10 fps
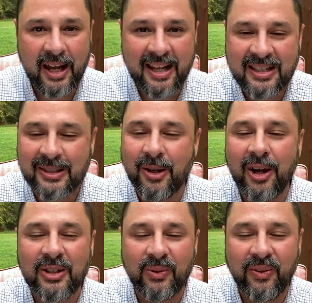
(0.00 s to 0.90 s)
And it
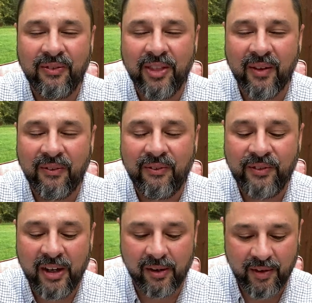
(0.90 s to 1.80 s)
starts with the
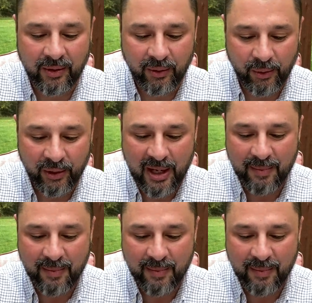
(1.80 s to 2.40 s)
fear of the Lord.